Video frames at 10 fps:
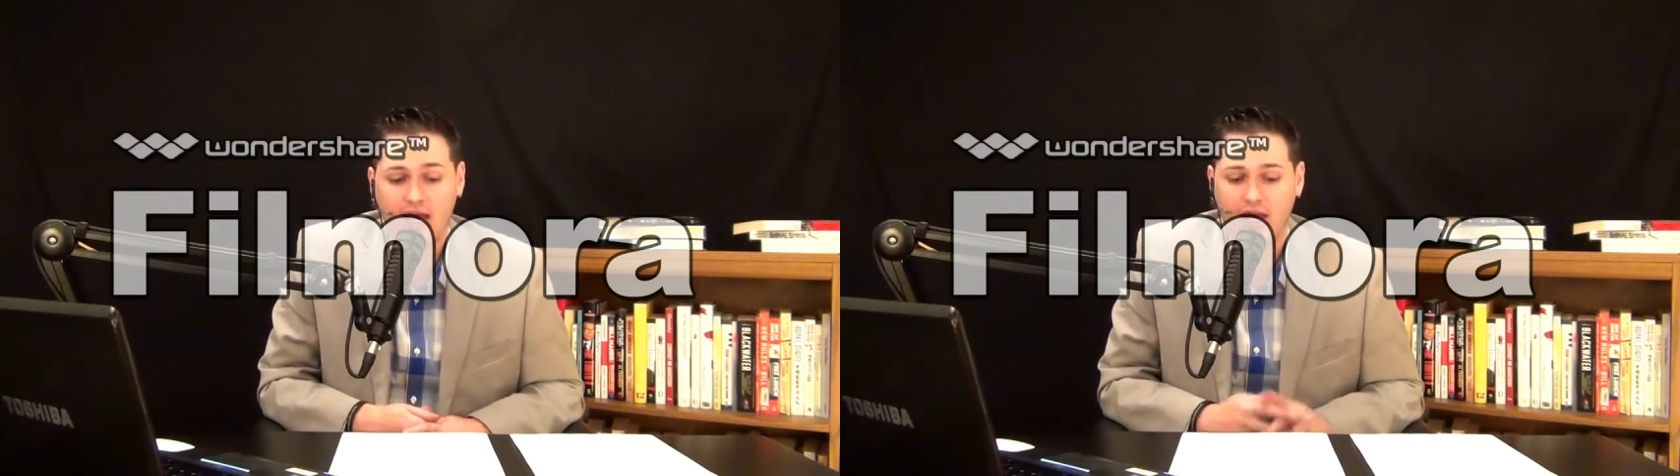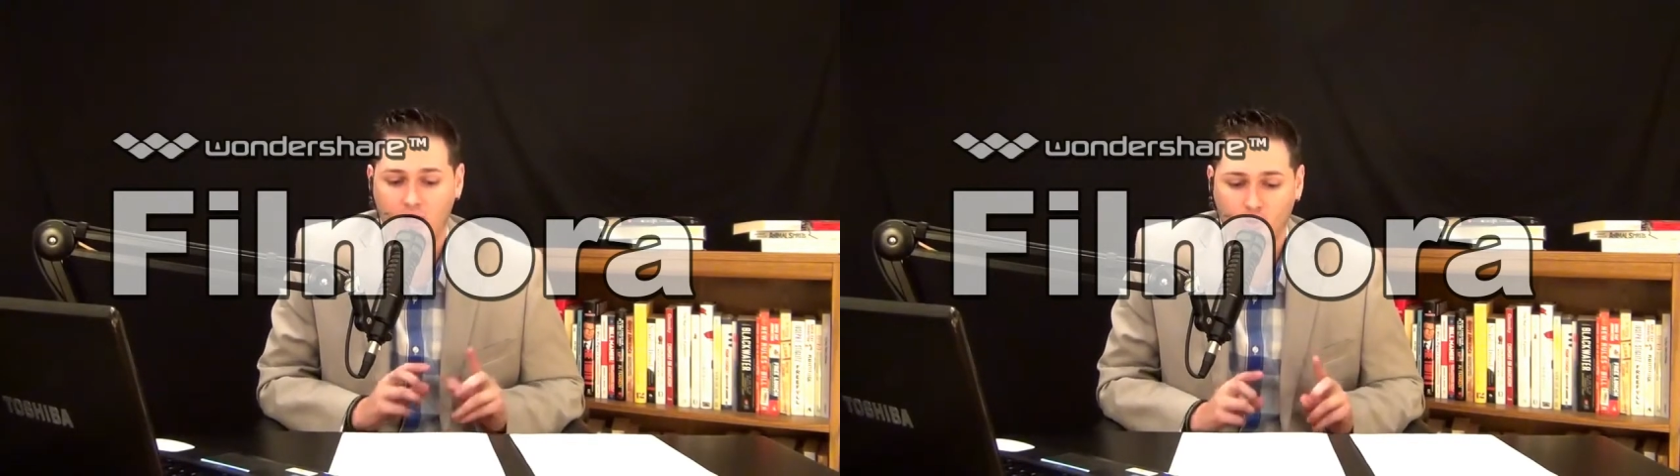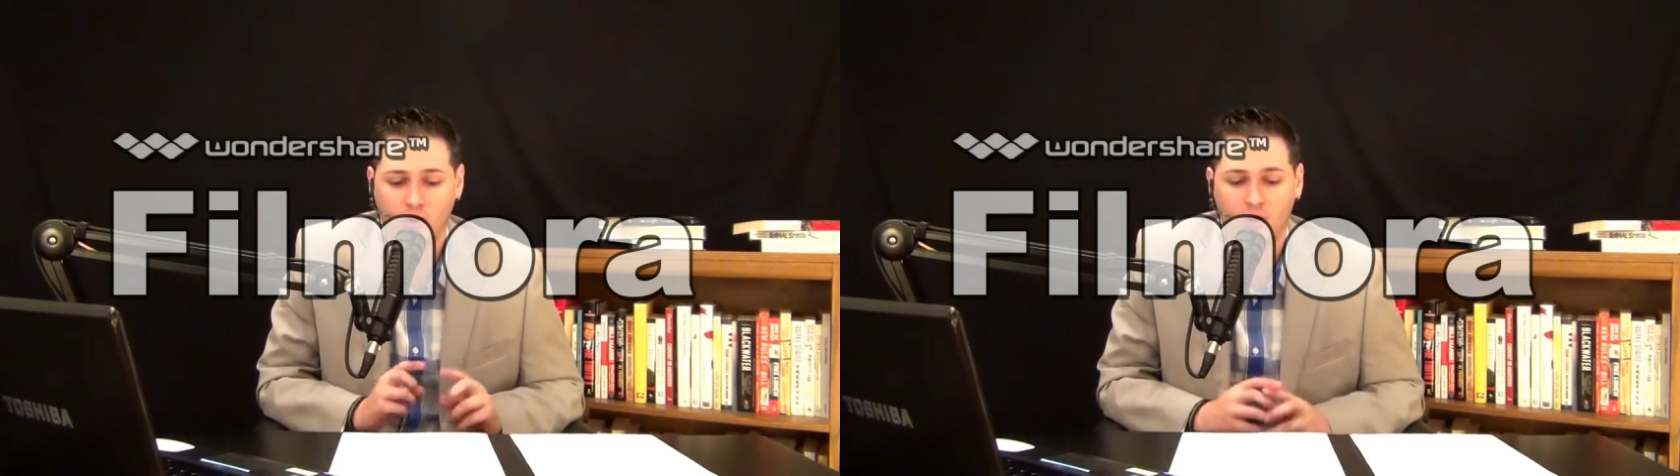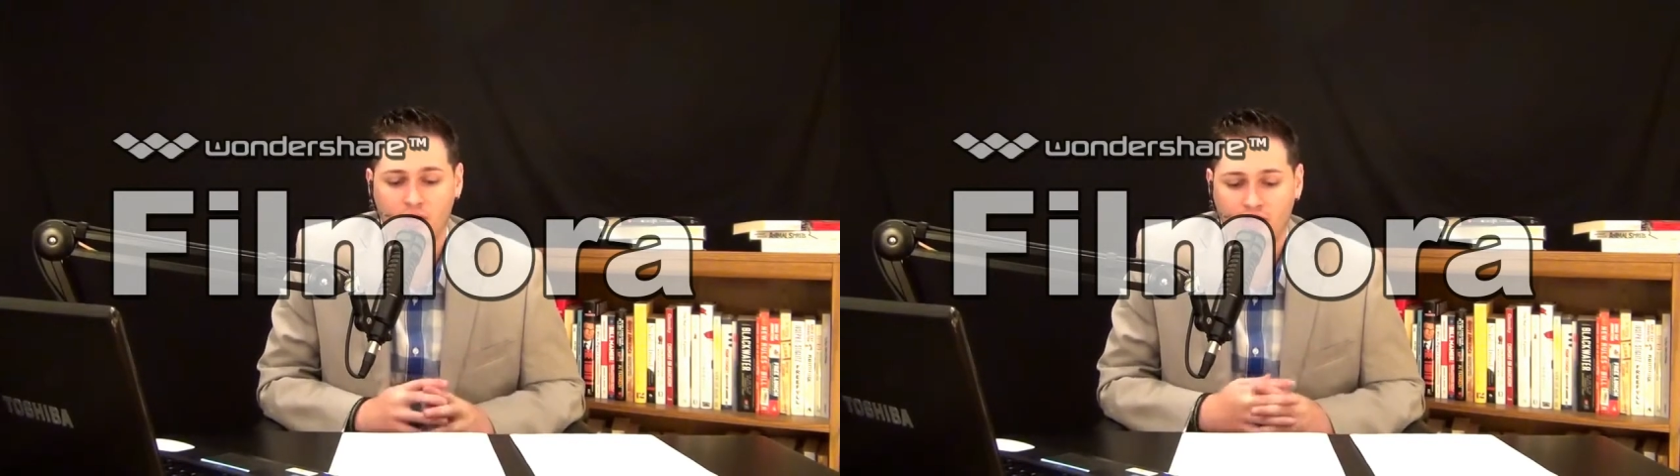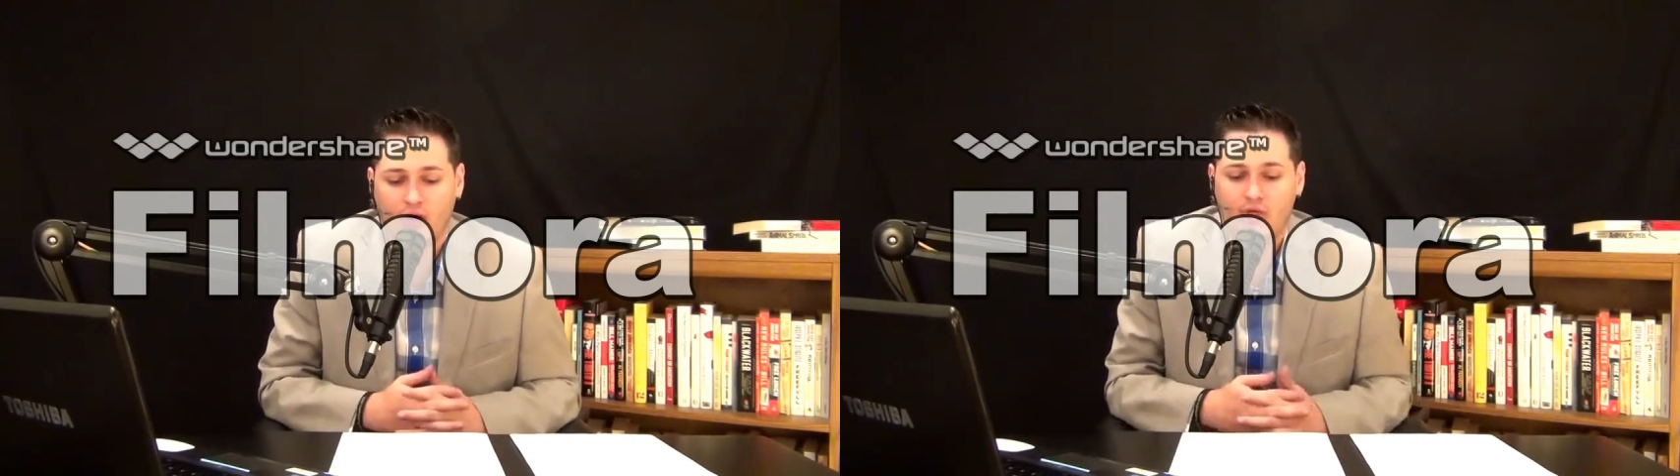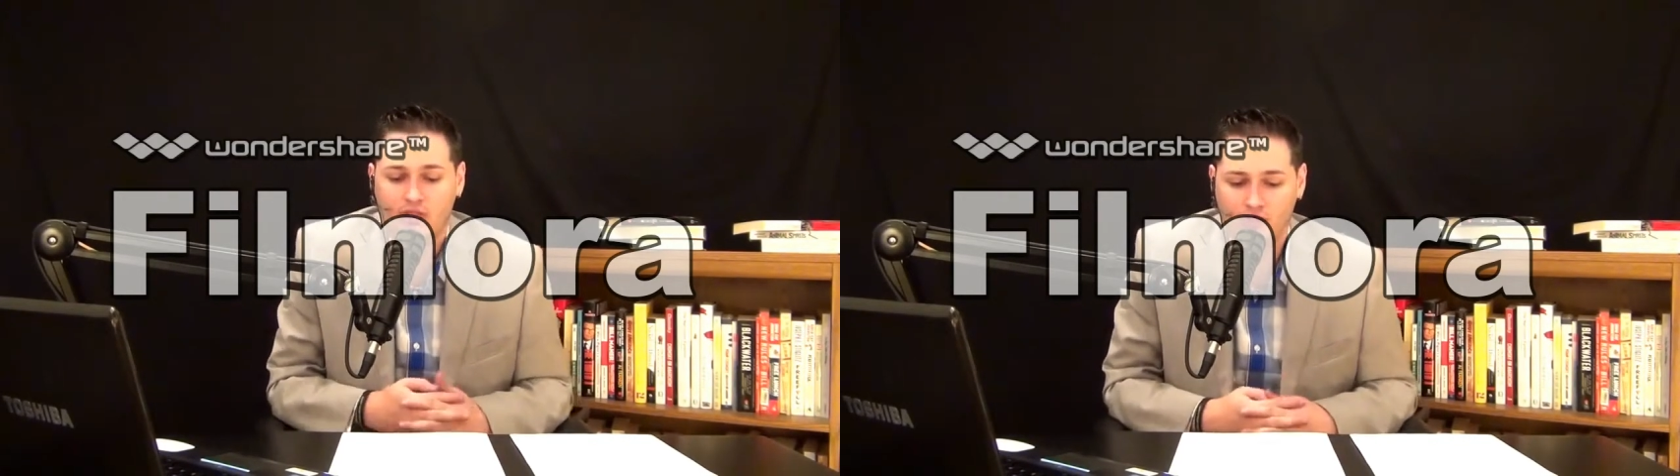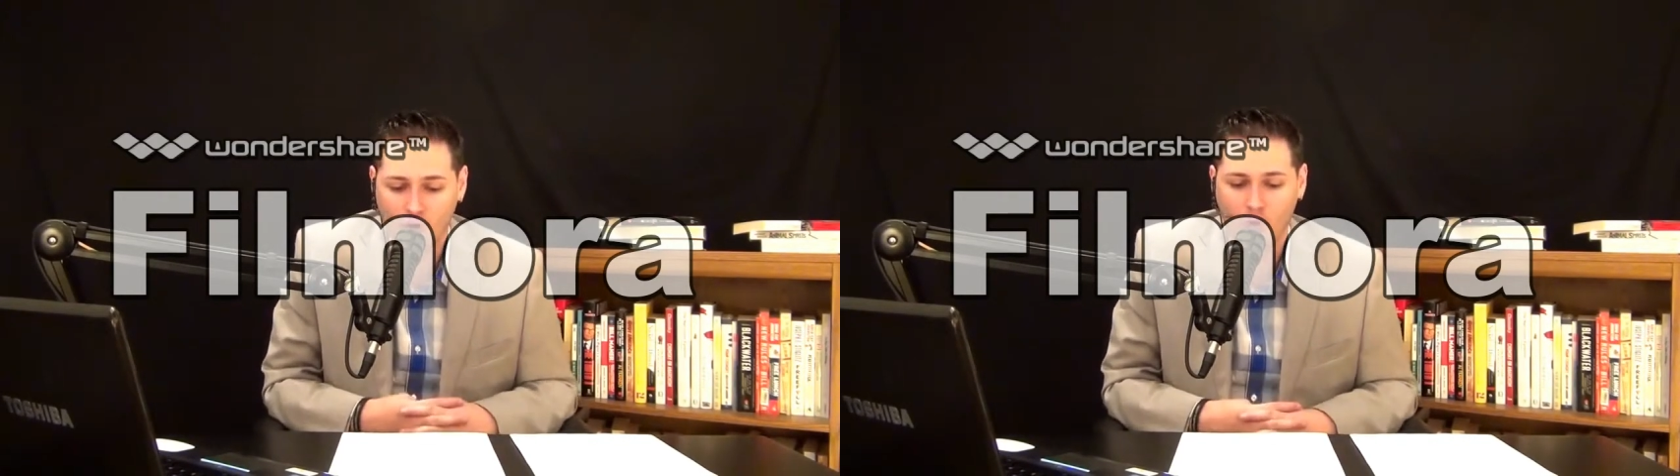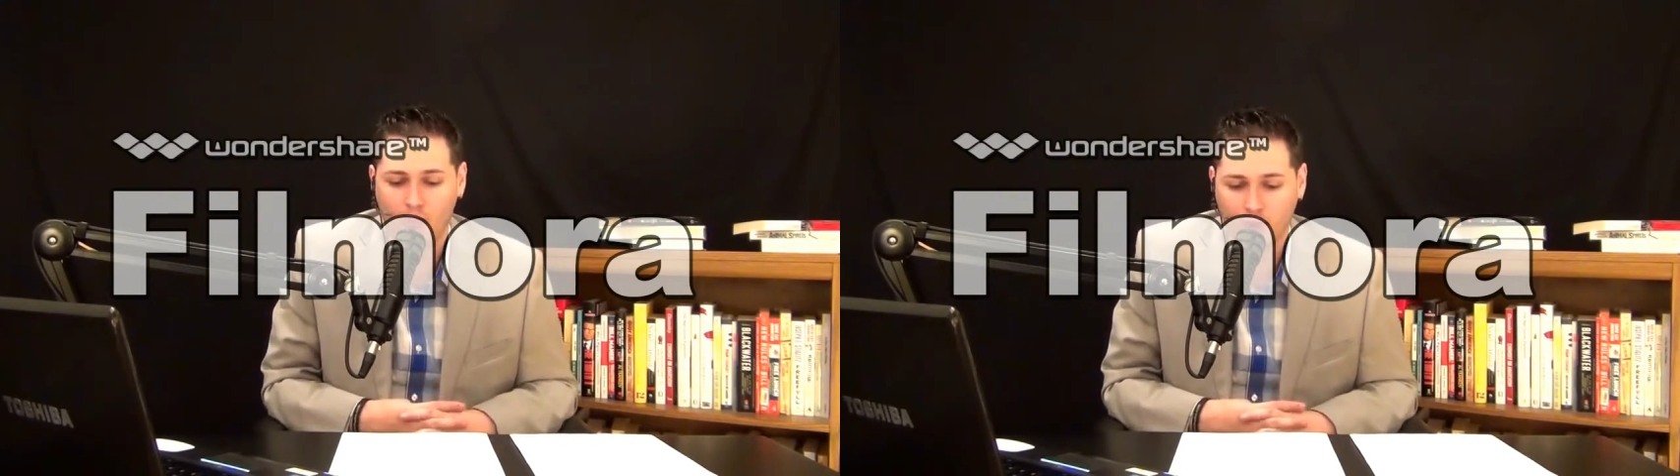and, quote, there is
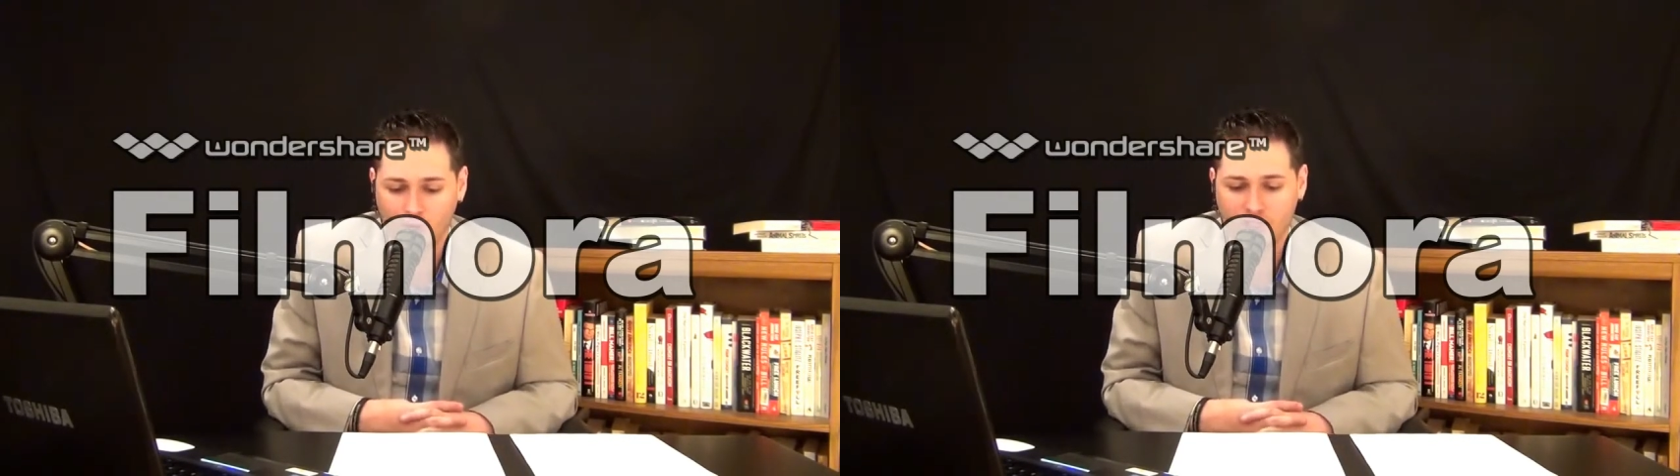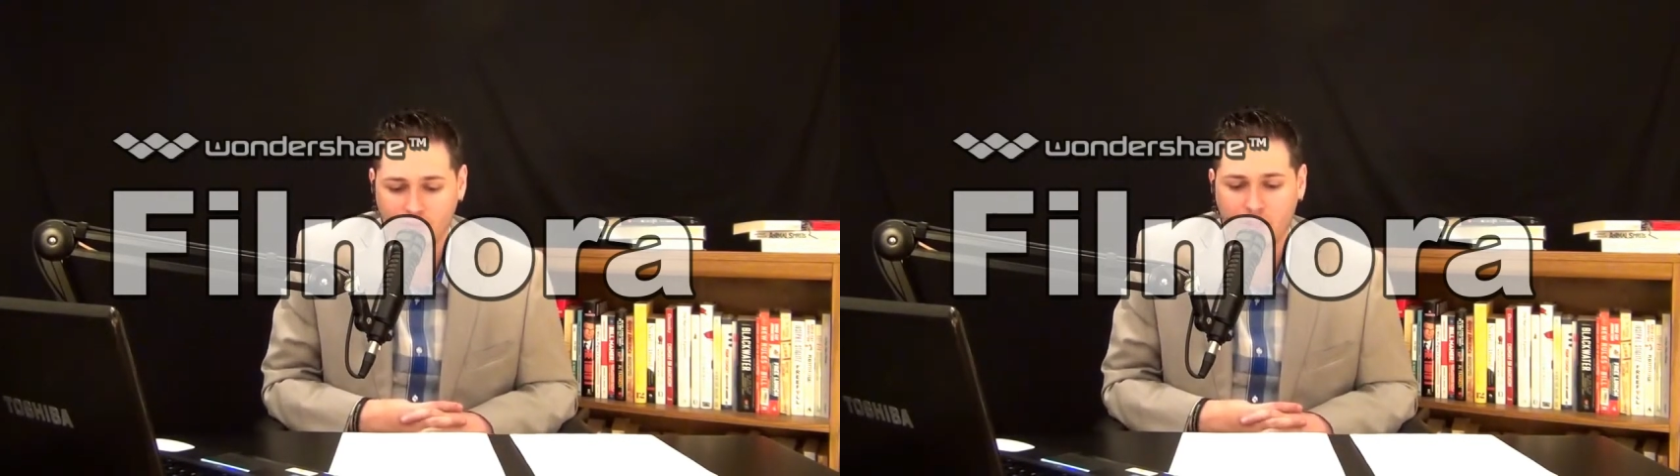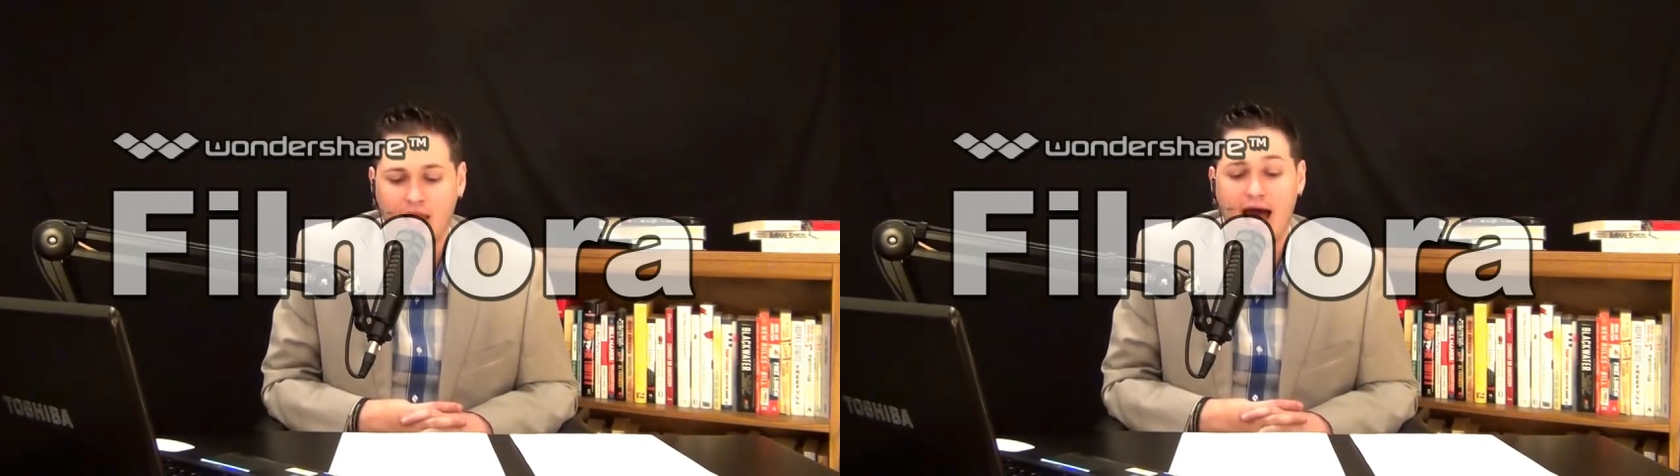no plausible